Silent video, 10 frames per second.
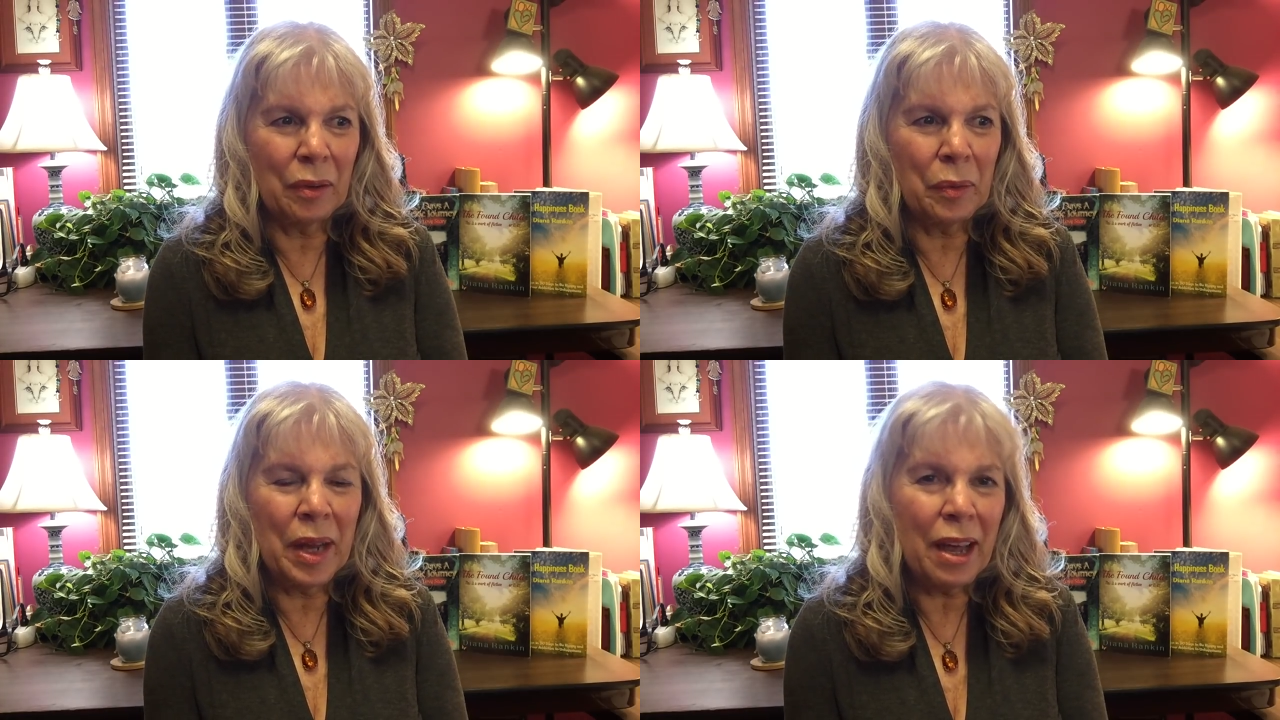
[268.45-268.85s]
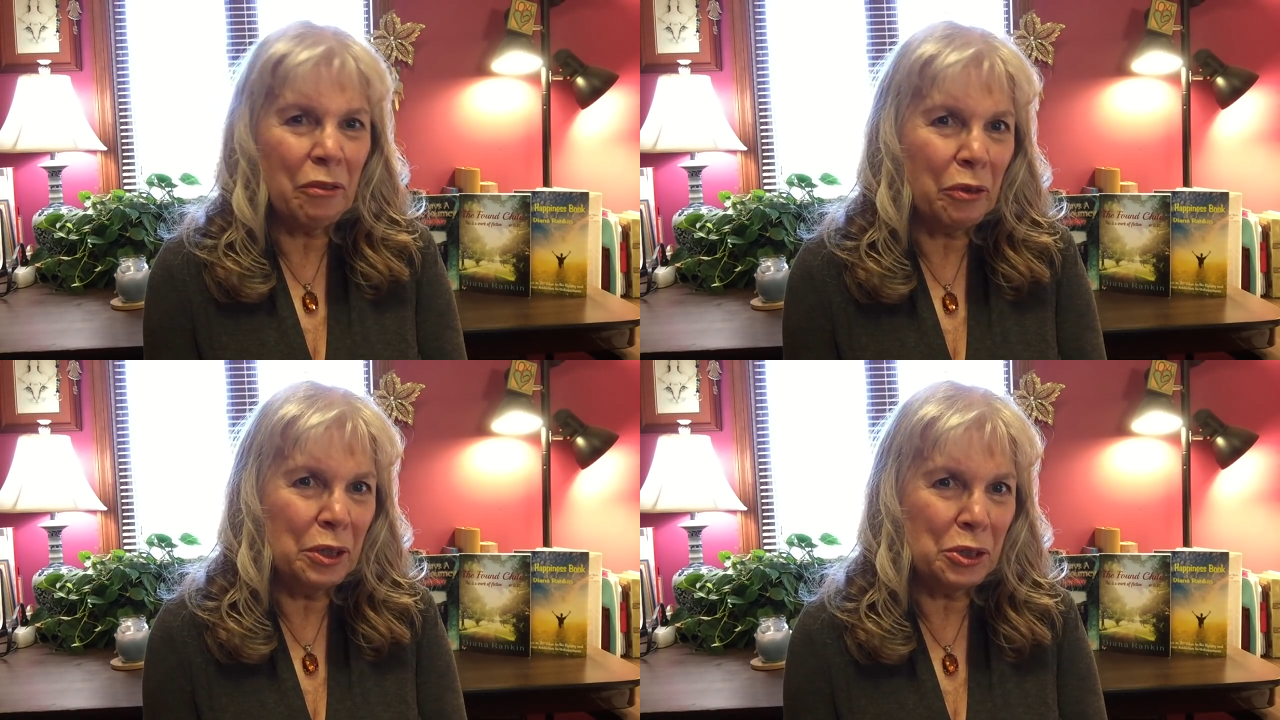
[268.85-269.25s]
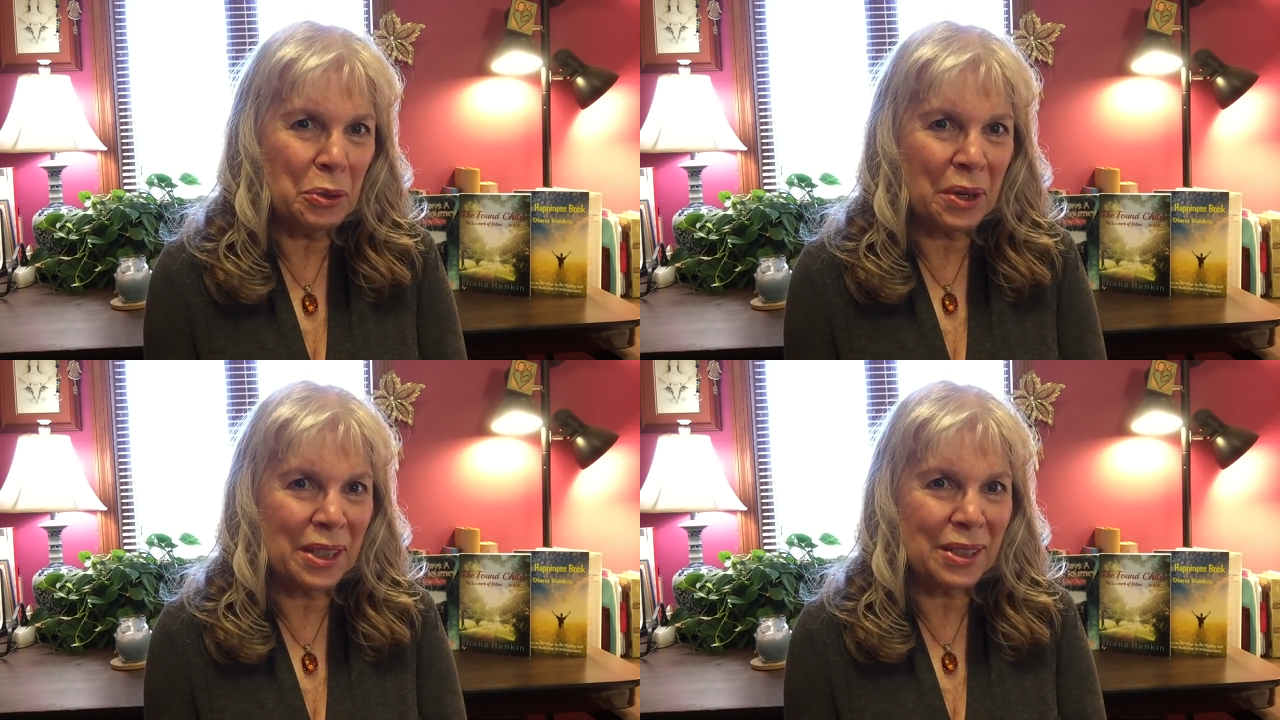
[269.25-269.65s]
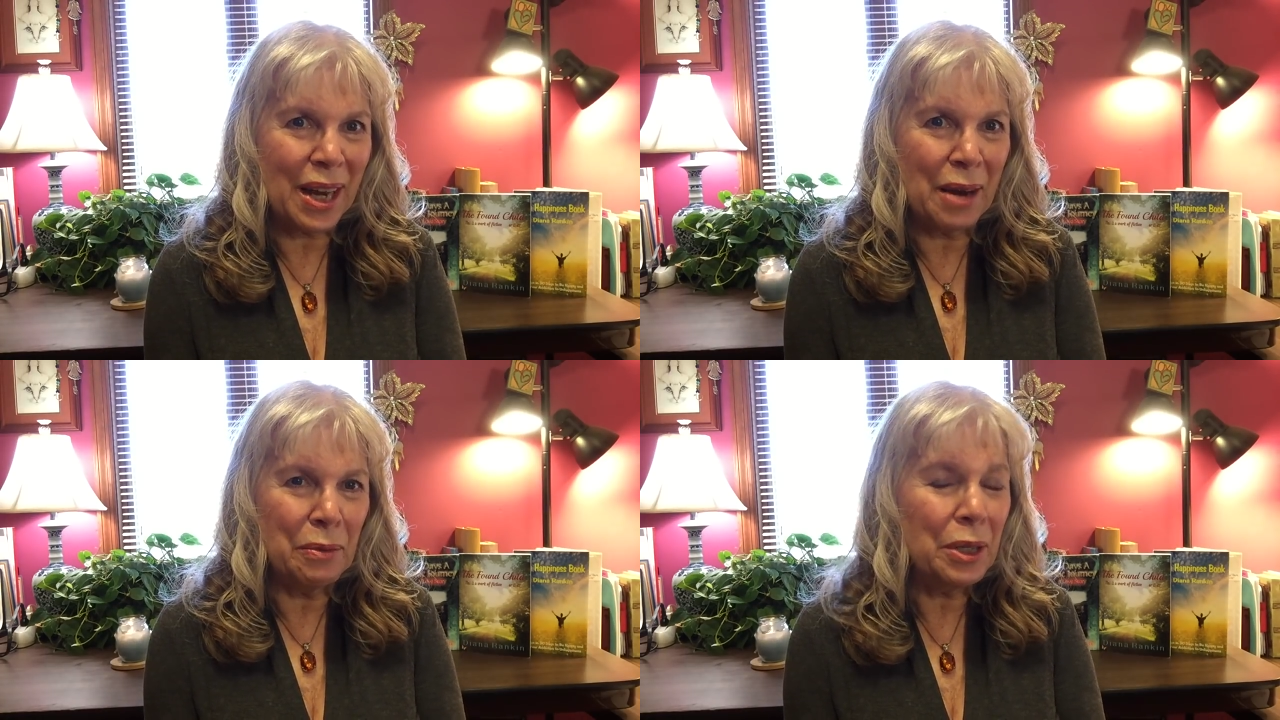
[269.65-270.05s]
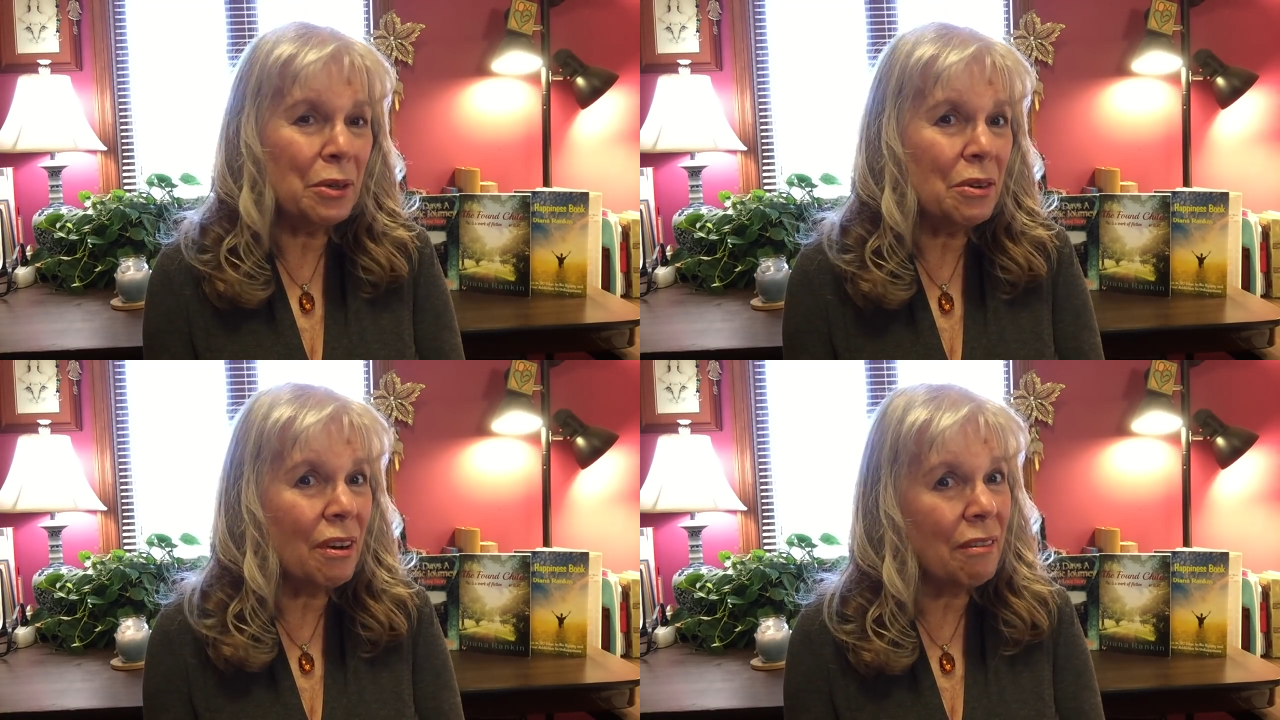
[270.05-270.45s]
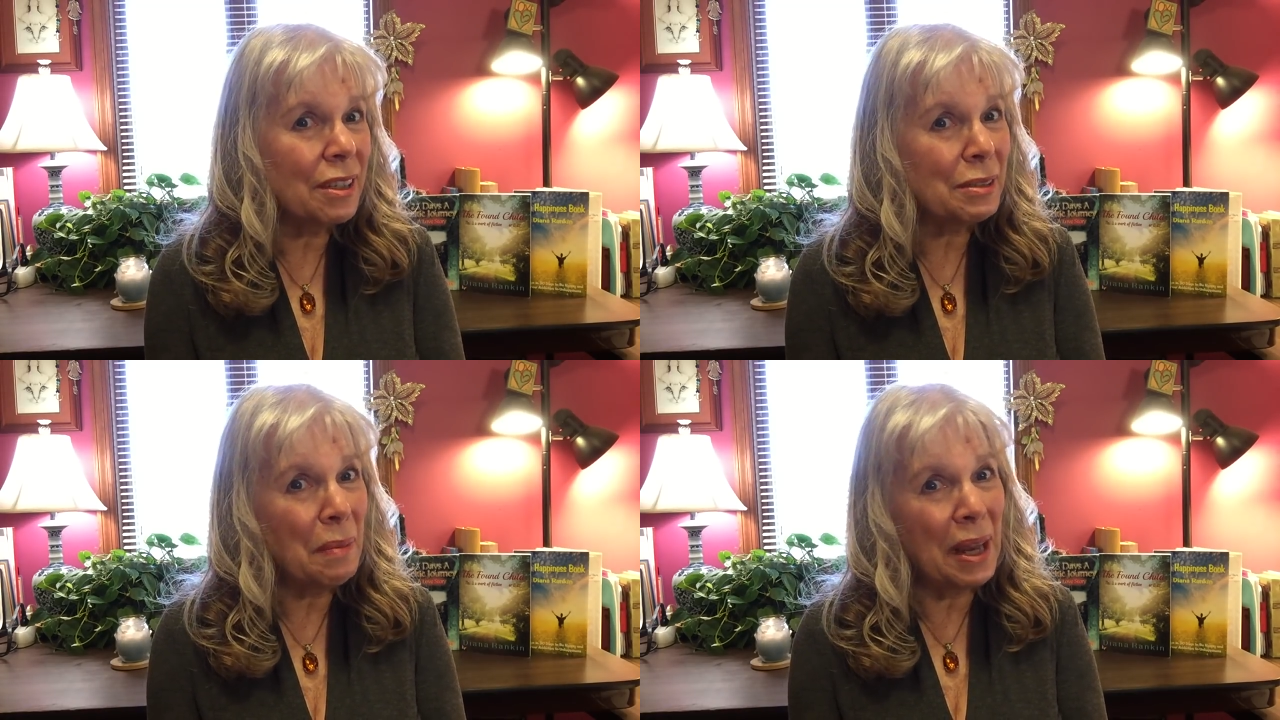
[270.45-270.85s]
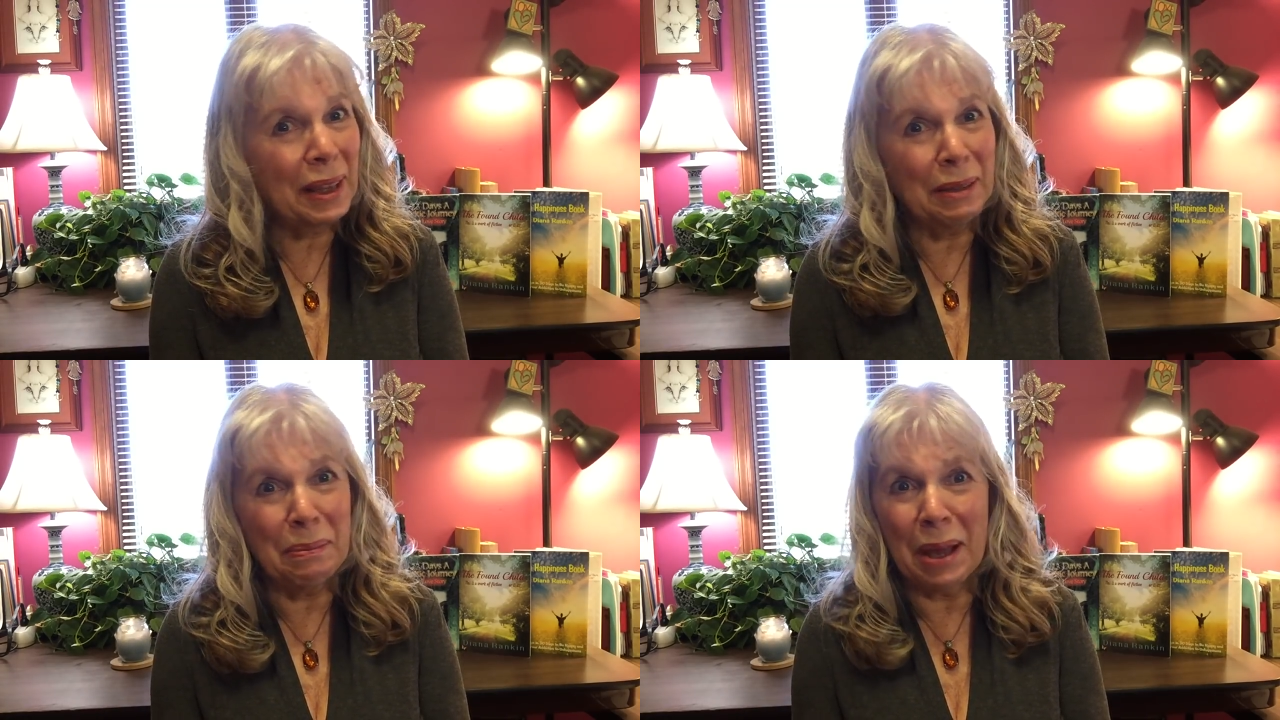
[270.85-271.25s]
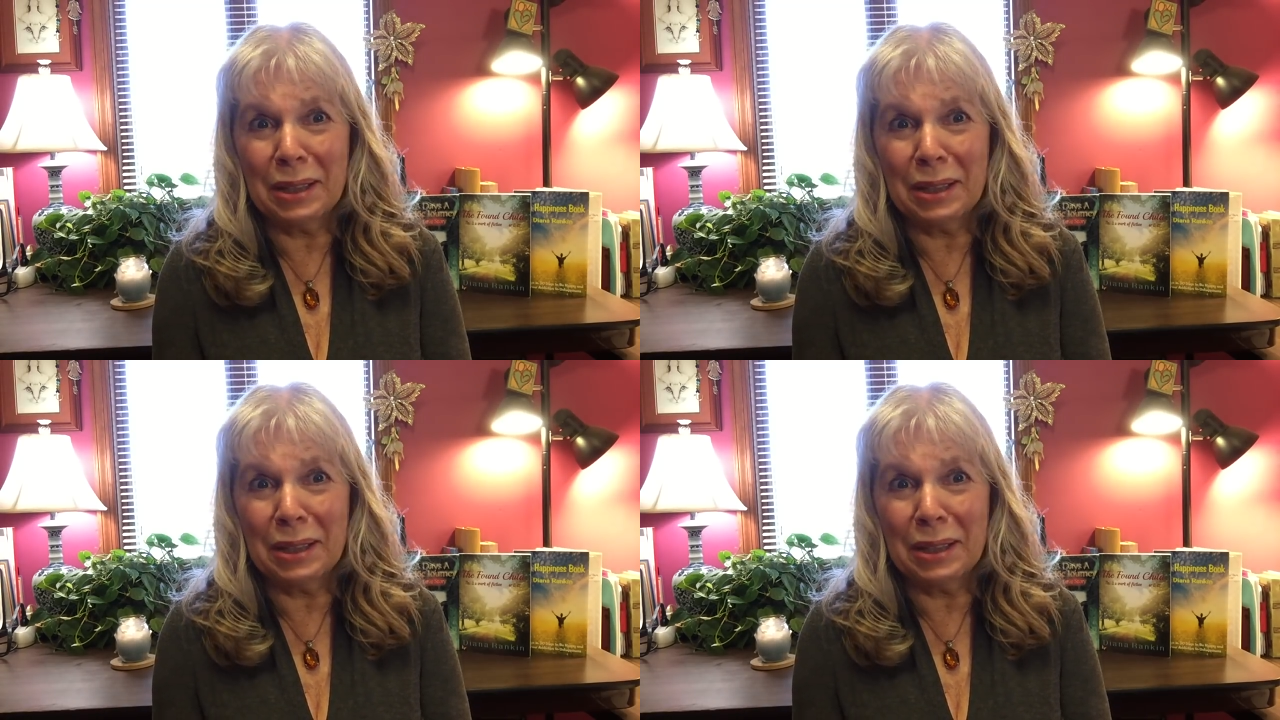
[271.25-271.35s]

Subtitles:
we have free choice. And we don't always make the